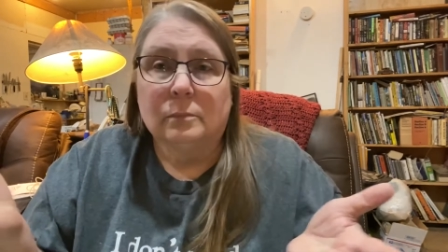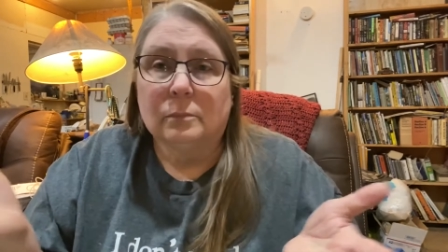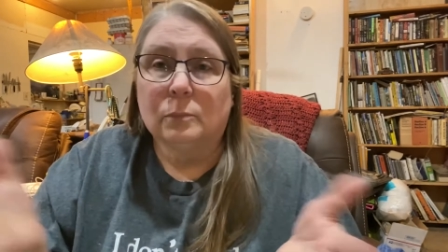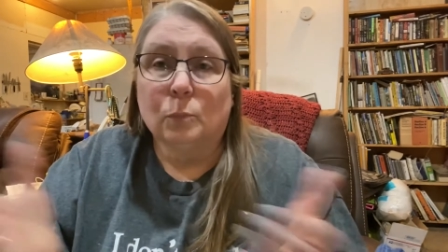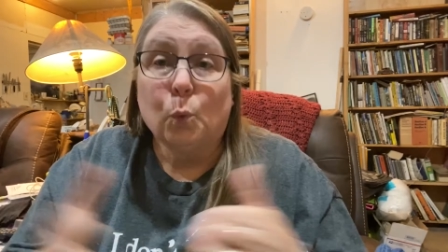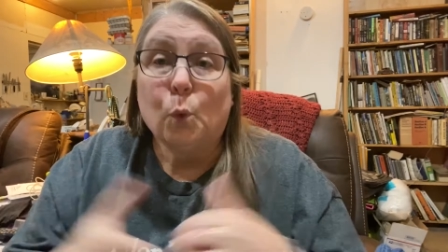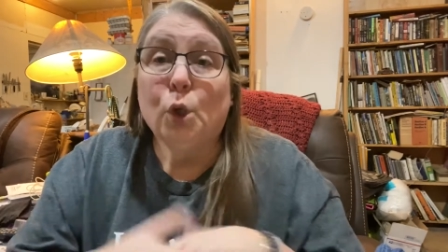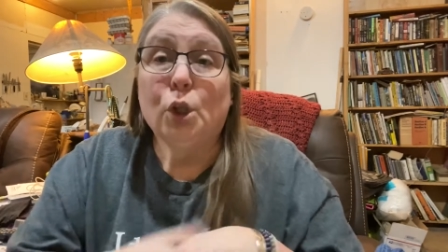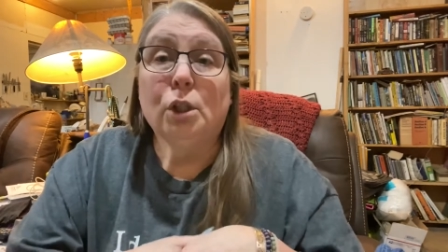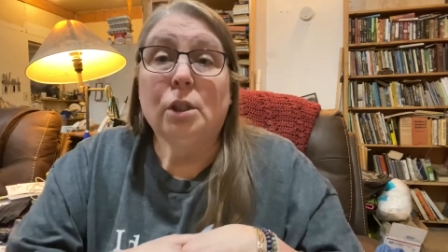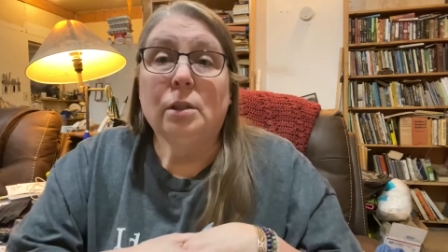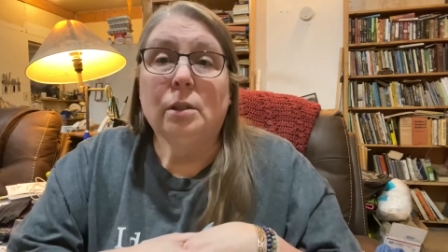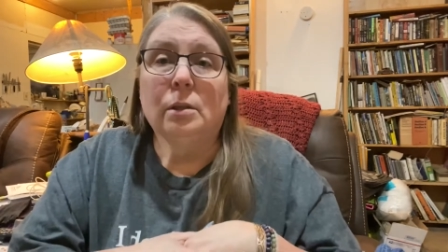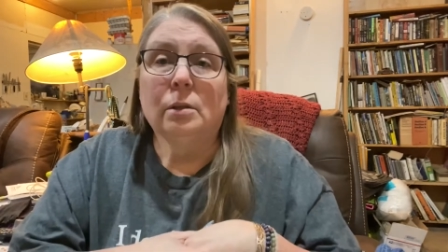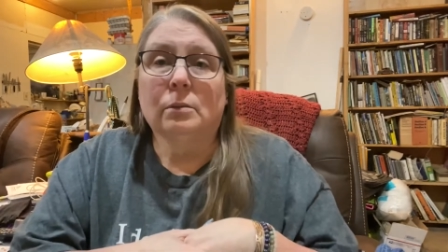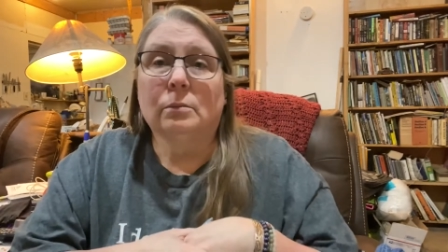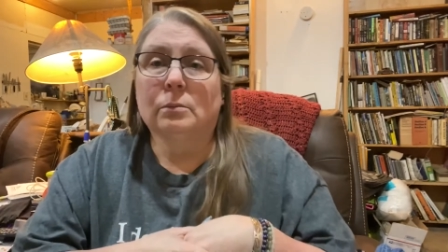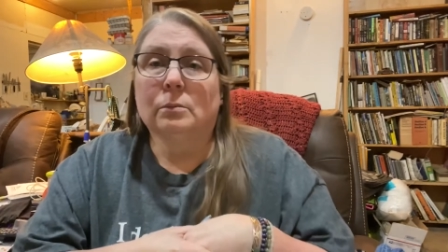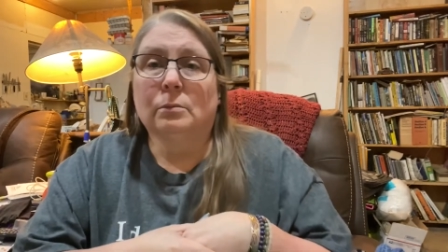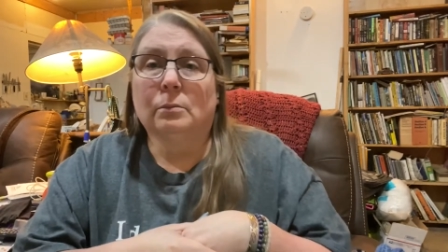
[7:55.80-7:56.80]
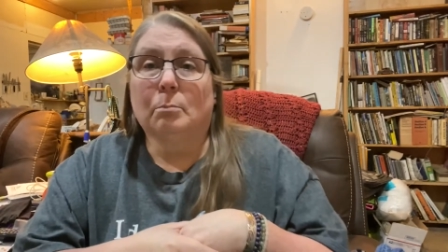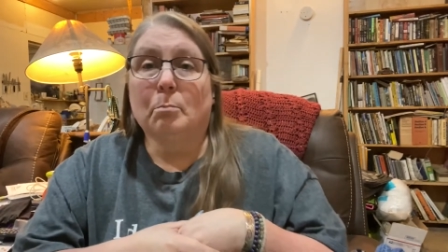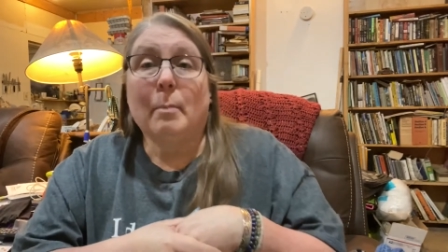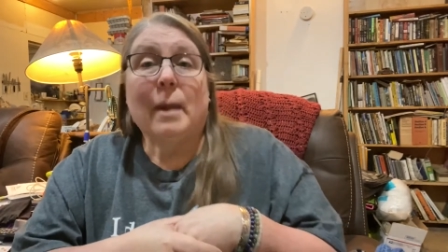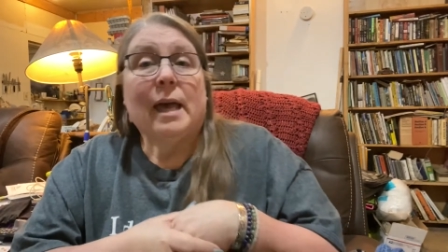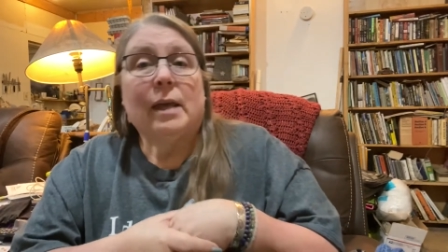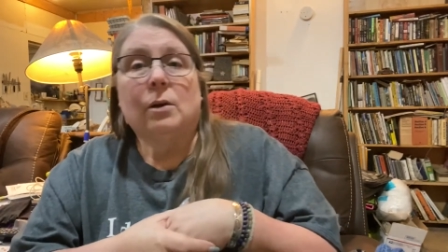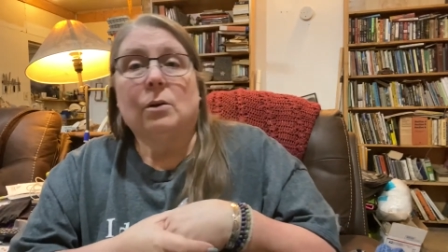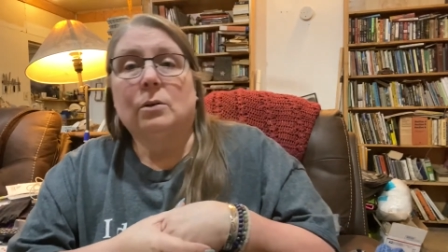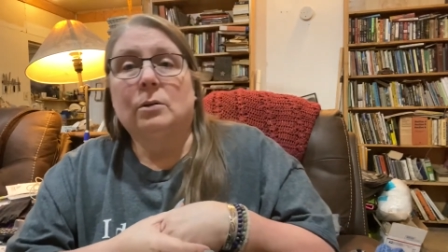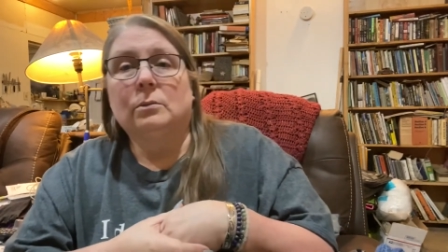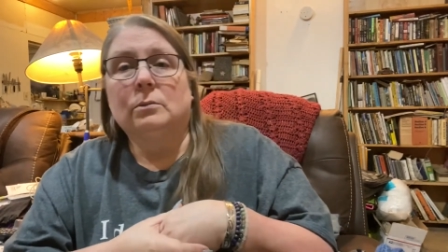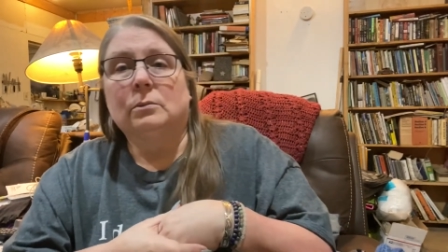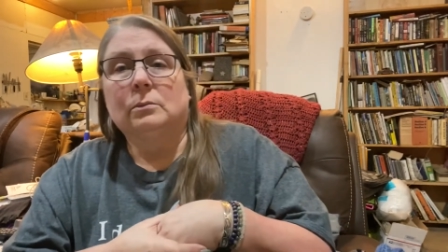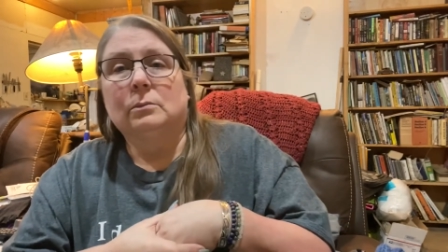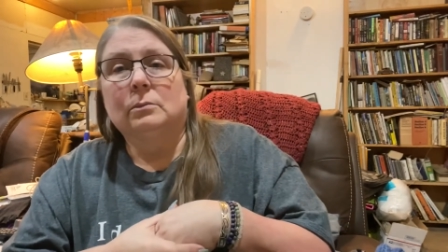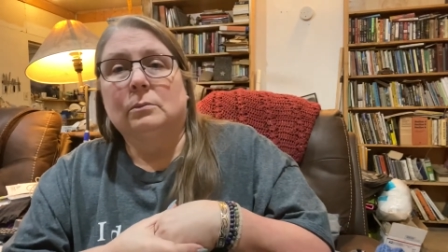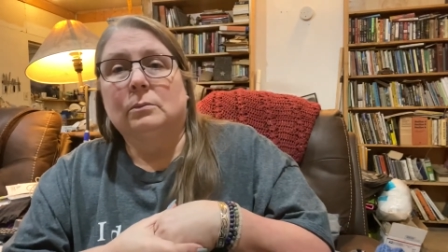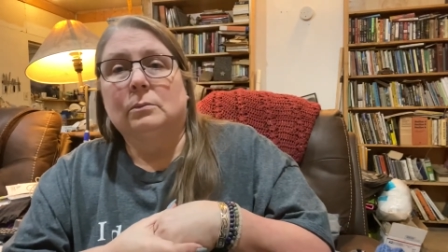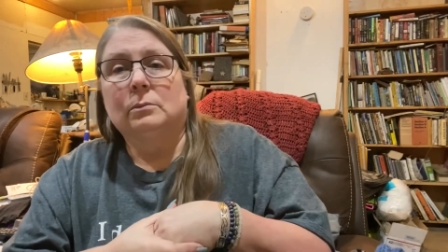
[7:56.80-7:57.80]
wood, metal?
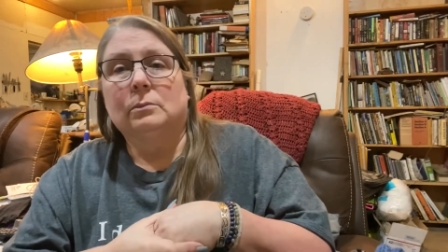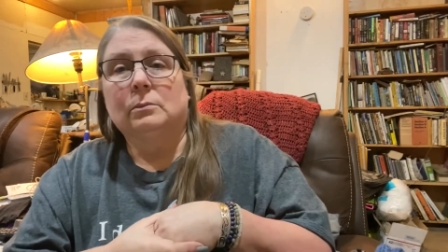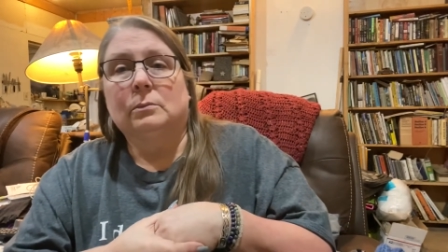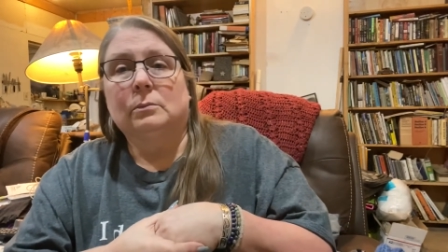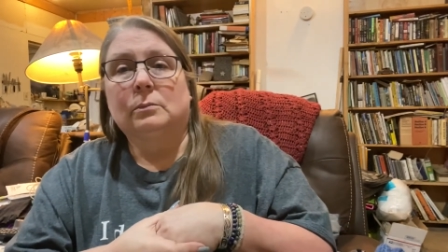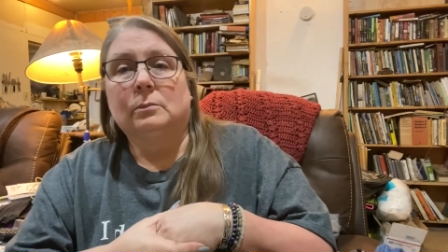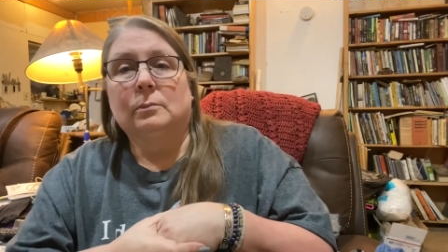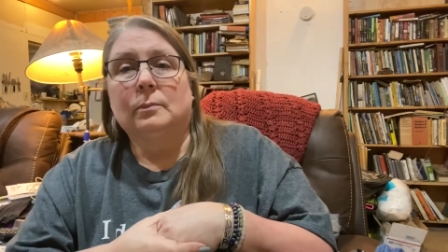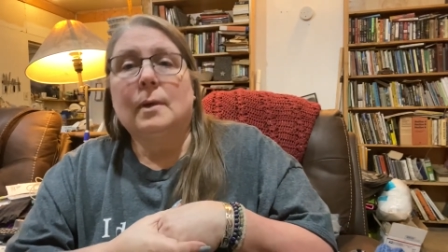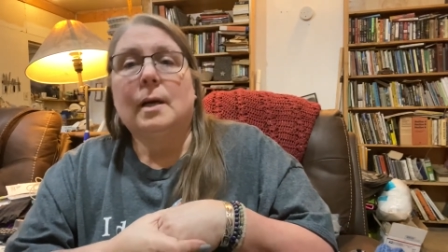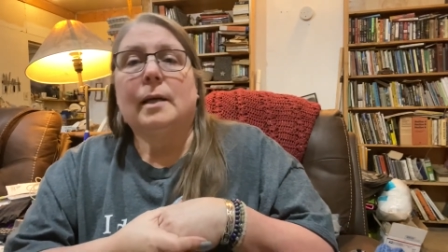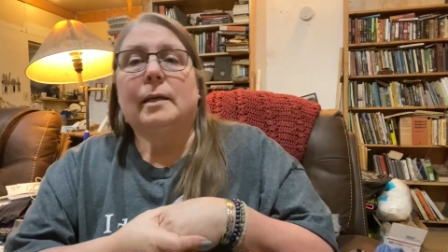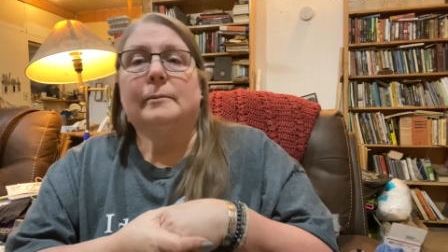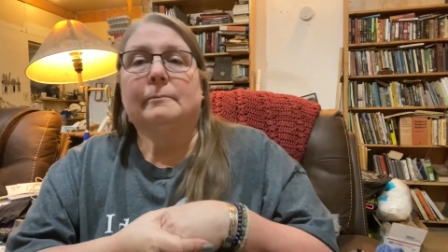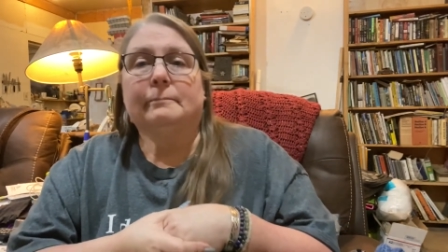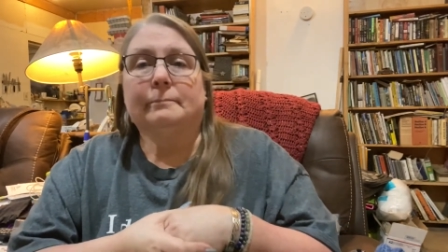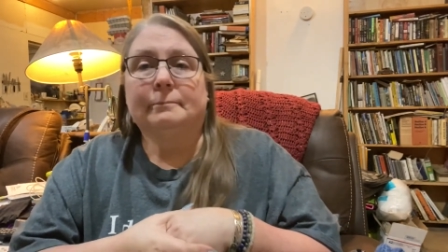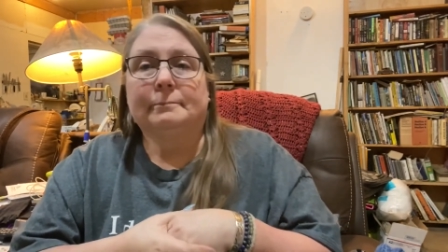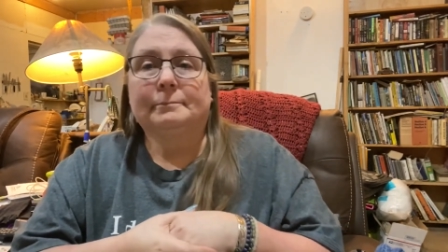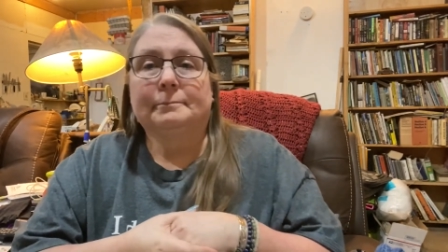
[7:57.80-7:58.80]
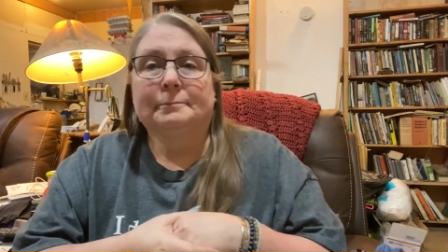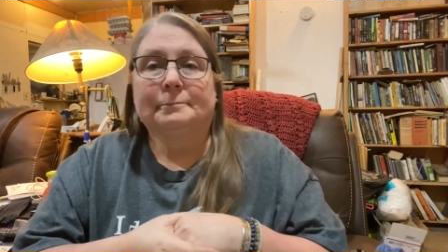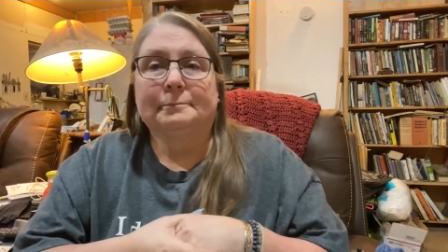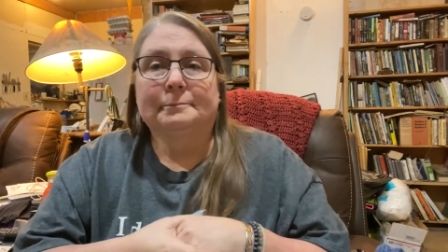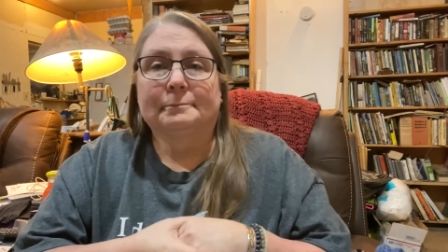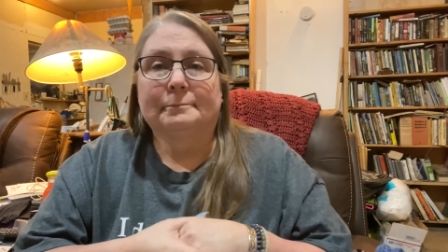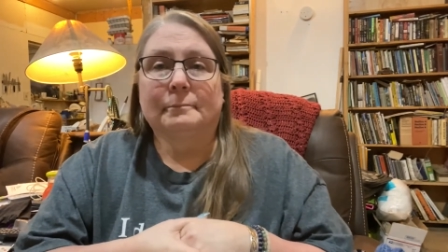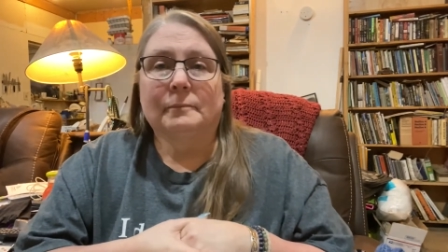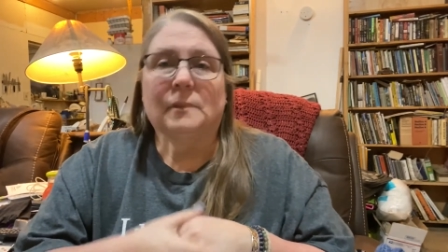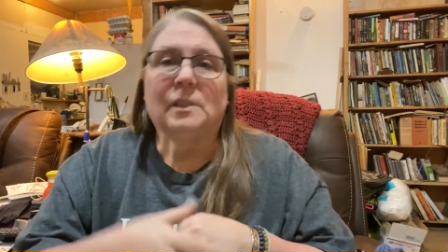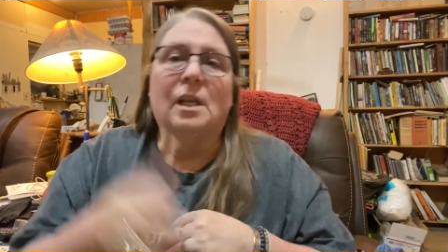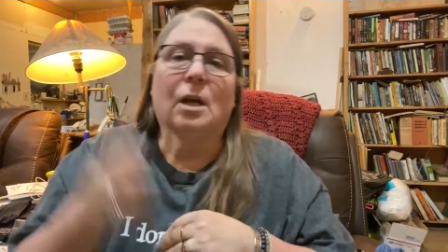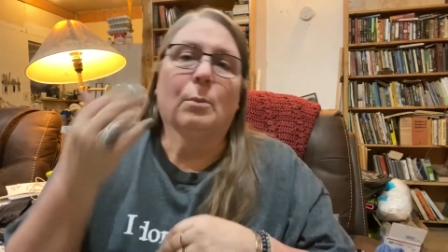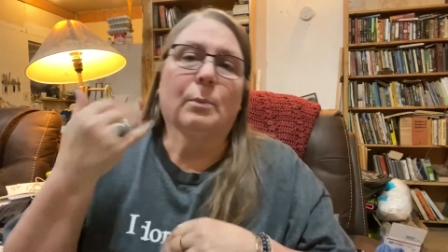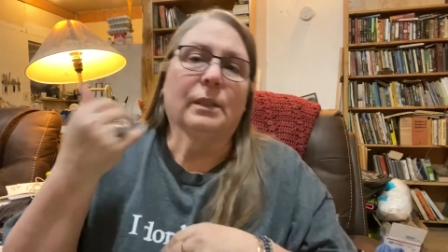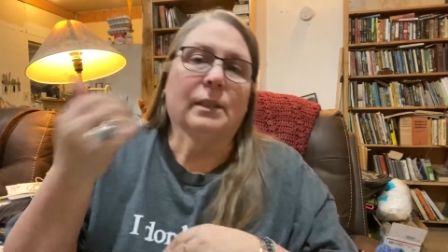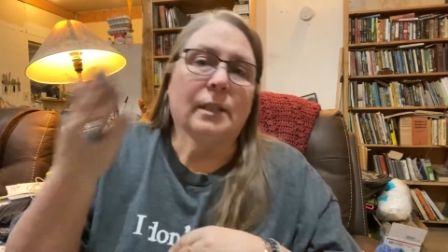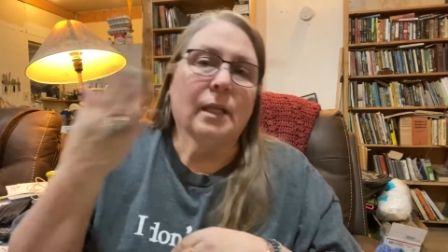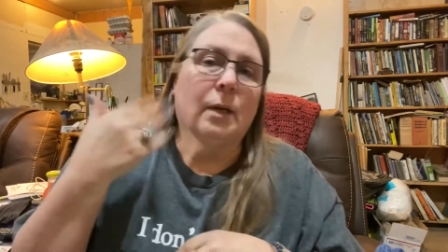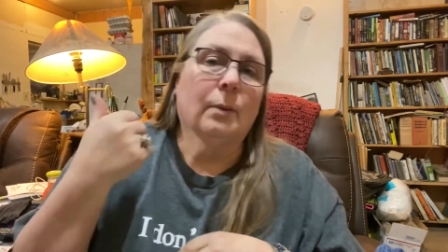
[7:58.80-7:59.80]
What? Tell me.